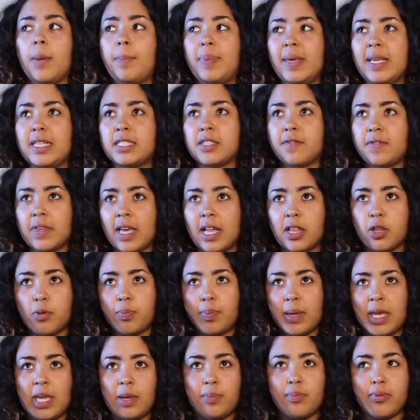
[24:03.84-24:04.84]
a piece of yellow
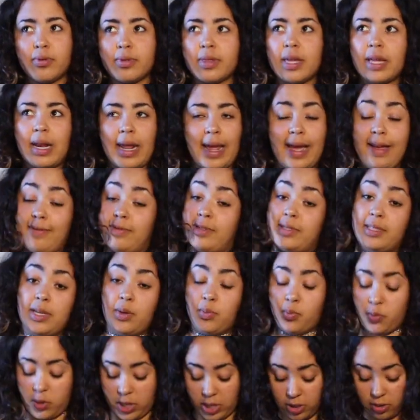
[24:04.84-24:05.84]
paper that I have
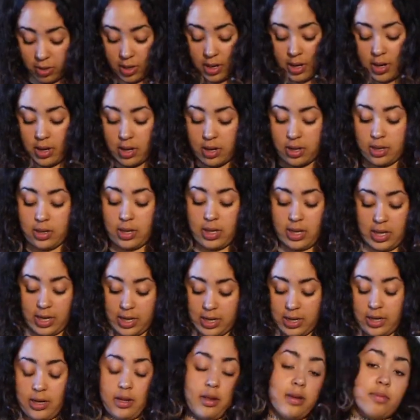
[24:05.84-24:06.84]
somewhere
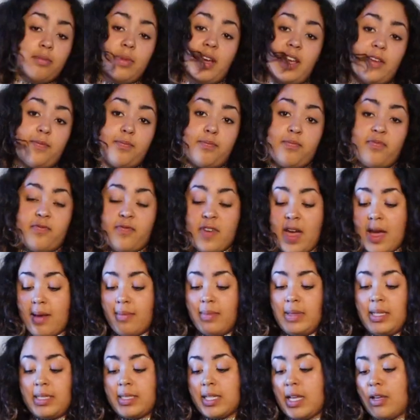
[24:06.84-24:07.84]
in my
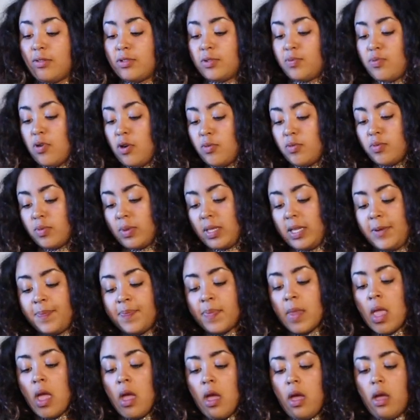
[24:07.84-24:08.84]
family's house probably.
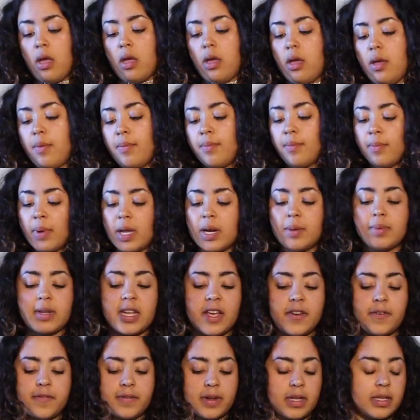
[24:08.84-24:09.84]
But I'm
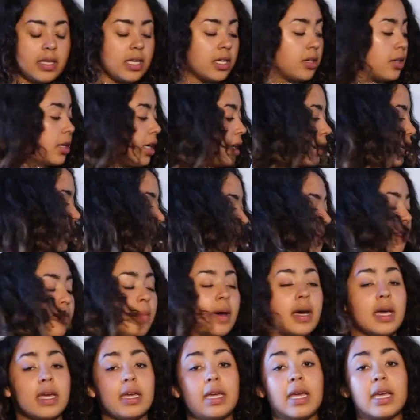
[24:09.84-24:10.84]
definitely gonna keep
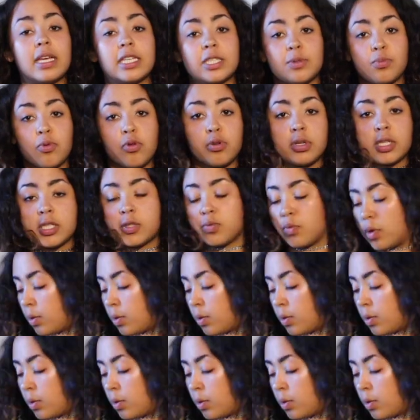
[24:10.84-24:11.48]
my Ex Mortis